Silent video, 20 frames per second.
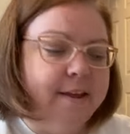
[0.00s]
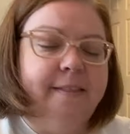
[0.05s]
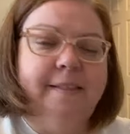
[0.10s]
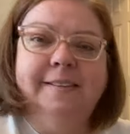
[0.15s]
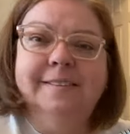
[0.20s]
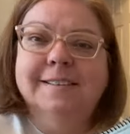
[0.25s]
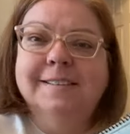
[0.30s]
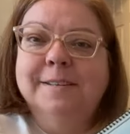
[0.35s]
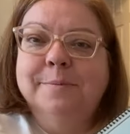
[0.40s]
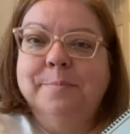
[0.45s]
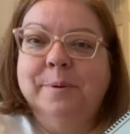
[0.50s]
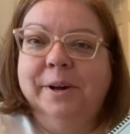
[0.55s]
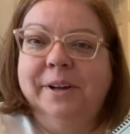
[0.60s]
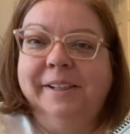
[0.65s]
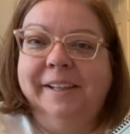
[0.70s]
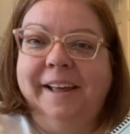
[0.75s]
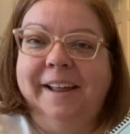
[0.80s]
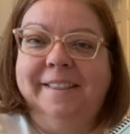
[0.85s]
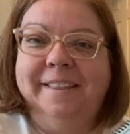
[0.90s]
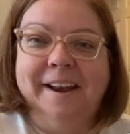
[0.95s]
this is a
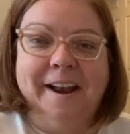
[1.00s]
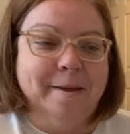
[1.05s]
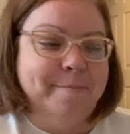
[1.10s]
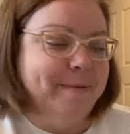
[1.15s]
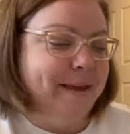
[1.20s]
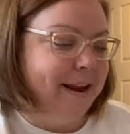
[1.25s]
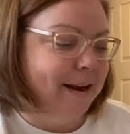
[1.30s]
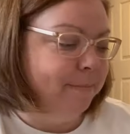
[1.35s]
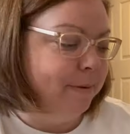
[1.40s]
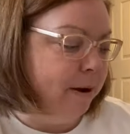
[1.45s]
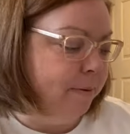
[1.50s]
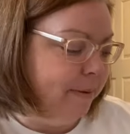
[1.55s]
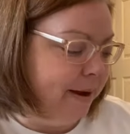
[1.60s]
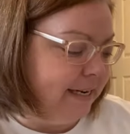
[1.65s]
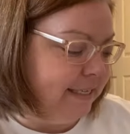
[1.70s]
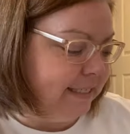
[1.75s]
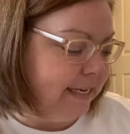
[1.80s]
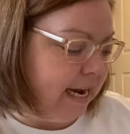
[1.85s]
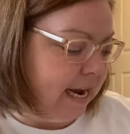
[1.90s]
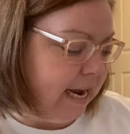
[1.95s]
booklet that I made about my
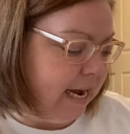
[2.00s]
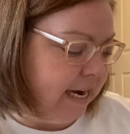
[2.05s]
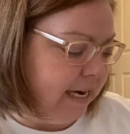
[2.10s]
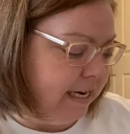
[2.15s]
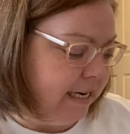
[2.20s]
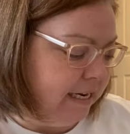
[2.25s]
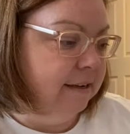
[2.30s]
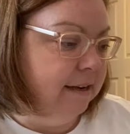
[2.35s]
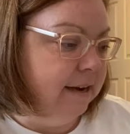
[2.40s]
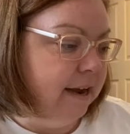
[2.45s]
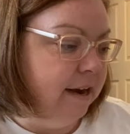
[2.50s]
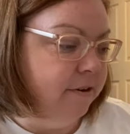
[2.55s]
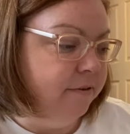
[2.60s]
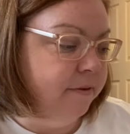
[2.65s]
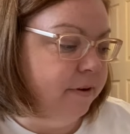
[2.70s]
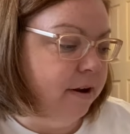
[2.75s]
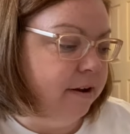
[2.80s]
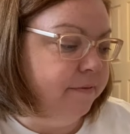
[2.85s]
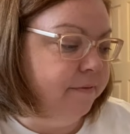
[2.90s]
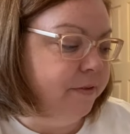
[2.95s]
dad.
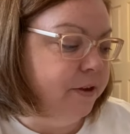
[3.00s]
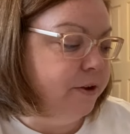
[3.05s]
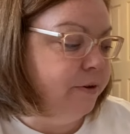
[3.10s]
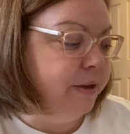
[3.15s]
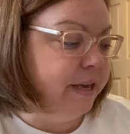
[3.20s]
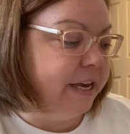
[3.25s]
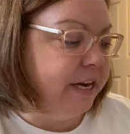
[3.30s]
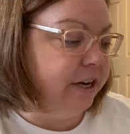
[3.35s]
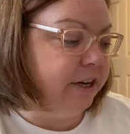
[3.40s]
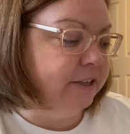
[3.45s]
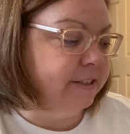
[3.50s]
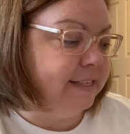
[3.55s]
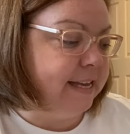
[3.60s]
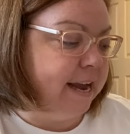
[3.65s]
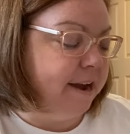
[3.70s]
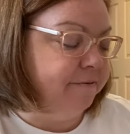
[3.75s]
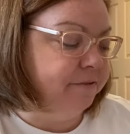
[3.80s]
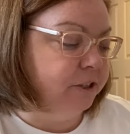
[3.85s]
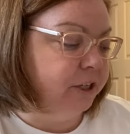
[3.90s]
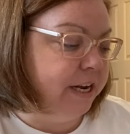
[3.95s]
A few years
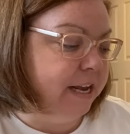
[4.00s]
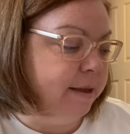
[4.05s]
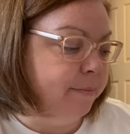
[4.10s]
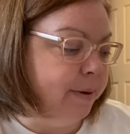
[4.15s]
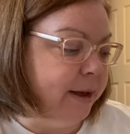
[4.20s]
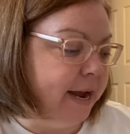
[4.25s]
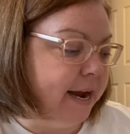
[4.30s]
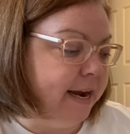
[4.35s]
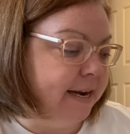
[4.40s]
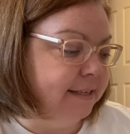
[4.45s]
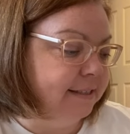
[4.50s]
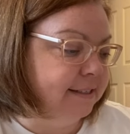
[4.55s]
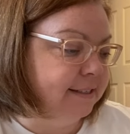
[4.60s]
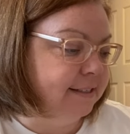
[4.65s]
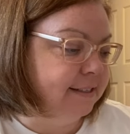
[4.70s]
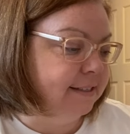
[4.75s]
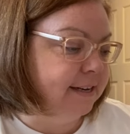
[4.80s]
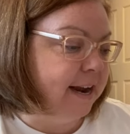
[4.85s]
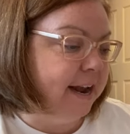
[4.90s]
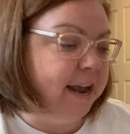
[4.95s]
after he
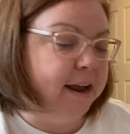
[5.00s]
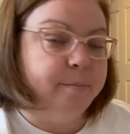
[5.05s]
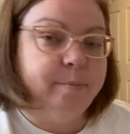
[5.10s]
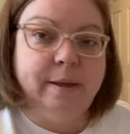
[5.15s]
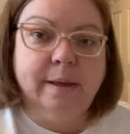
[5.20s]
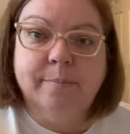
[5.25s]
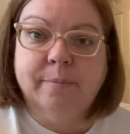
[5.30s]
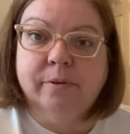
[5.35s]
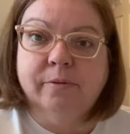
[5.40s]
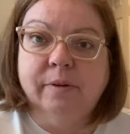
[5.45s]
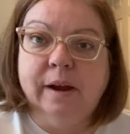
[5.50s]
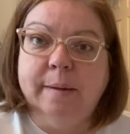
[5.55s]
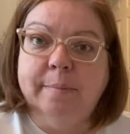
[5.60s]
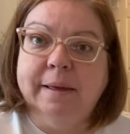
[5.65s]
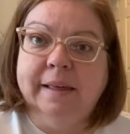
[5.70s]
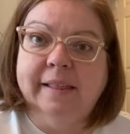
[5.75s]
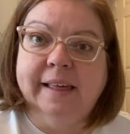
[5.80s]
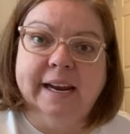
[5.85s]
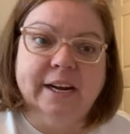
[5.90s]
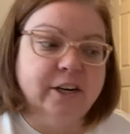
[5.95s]
passed, I had people write
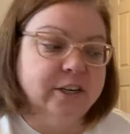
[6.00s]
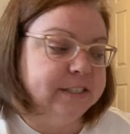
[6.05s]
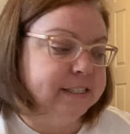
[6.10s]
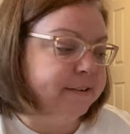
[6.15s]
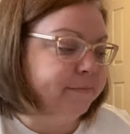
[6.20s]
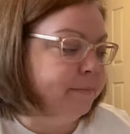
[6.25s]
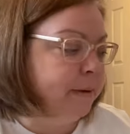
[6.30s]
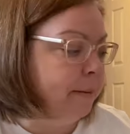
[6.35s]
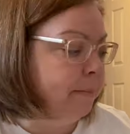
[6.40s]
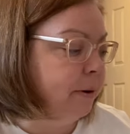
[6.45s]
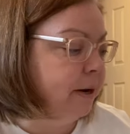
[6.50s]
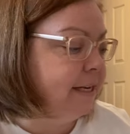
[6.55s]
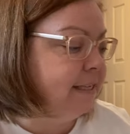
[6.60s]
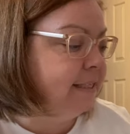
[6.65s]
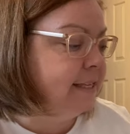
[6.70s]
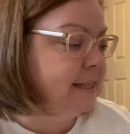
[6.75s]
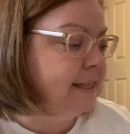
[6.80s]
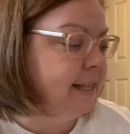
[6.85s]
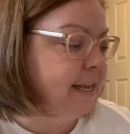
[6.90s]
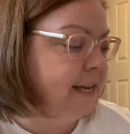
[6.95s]
me letters of memories
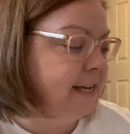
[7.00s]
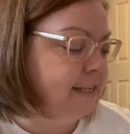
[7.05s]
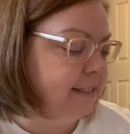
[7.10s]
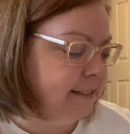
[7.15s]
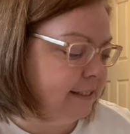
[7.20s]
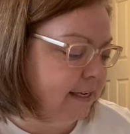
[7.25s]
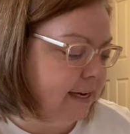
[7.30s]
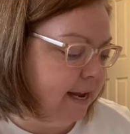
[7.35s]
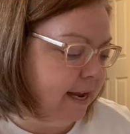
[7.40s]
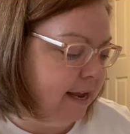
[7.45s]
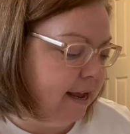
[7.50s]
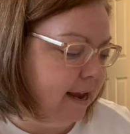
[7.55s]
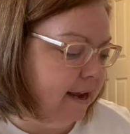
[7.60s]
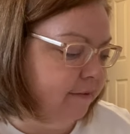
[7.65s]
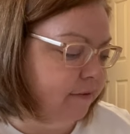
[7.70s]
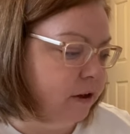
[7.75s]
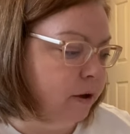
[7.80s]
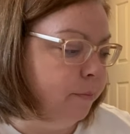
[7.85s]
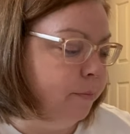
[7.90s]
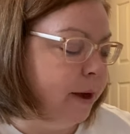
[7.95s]
and things, and I kind
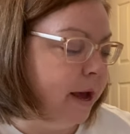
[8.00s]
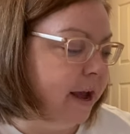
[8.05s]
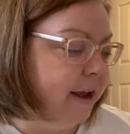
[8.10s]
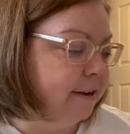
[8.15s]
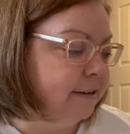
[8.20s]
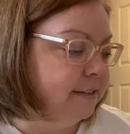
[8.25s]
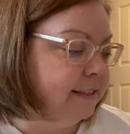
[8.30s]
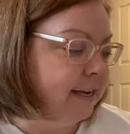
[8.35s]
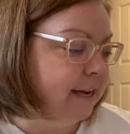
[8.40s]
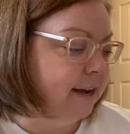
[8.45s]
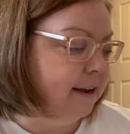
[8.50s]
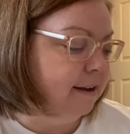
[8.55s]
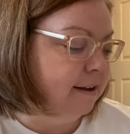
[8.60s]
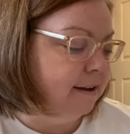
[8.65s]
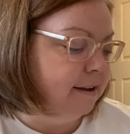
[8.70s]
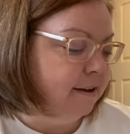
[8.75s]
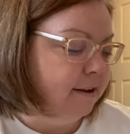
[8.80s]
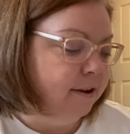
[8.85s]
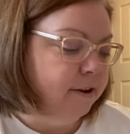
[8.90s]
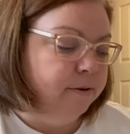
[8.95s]
of compiled it
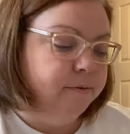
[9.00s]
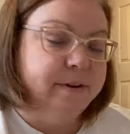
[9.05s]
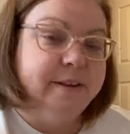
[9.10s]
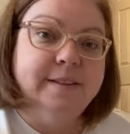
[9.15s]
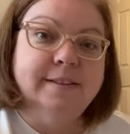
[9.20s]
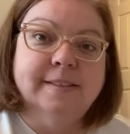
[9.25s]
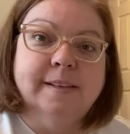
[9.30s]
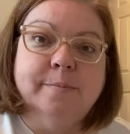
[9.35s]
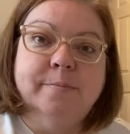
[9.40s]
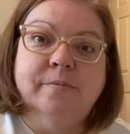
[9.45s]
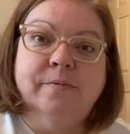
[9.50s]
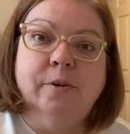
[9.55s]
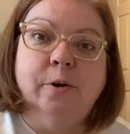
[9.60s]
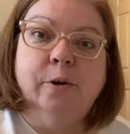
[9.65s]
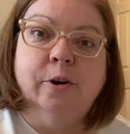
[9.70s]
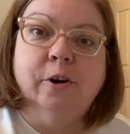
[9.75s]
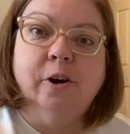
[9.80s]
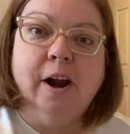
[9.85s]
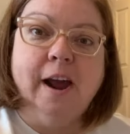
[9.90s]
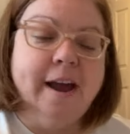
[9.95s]
with some
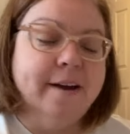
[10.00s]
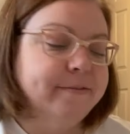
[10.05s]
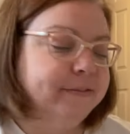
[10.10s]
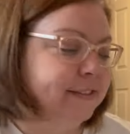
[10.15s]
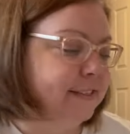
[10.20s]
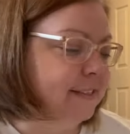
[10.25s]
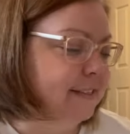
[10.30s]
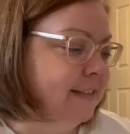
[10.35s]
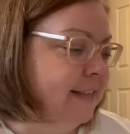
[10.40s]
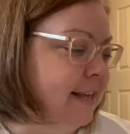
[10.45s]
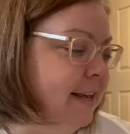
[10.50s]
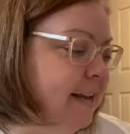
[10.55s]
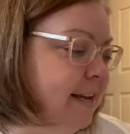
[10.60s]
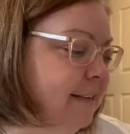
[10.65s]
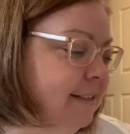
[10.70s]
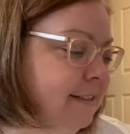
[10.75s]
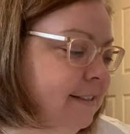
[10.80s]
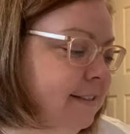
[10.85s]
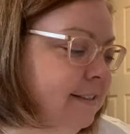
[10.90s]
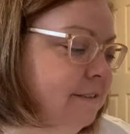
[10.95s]
photographs and
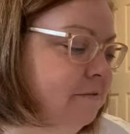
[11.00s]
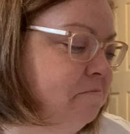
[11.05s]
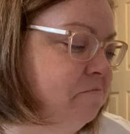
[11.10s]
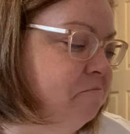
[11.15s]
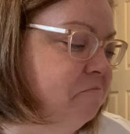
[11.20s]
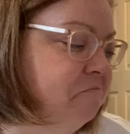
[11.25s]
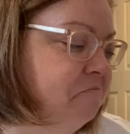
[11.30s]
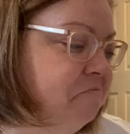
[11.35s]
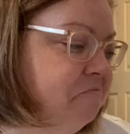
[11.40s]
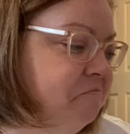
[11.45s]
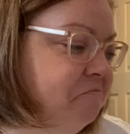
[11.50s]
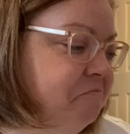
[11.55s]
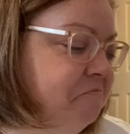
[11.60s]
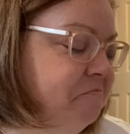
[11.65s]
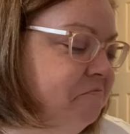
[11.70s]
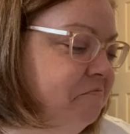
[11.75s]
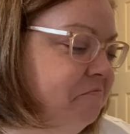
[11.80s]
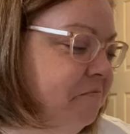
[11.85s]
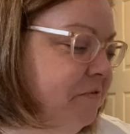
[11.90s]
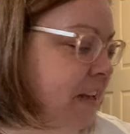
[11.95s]
things.
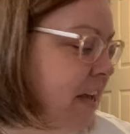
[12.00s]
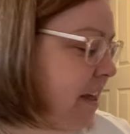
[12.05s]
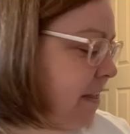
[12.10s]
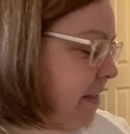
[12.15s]
Yeah,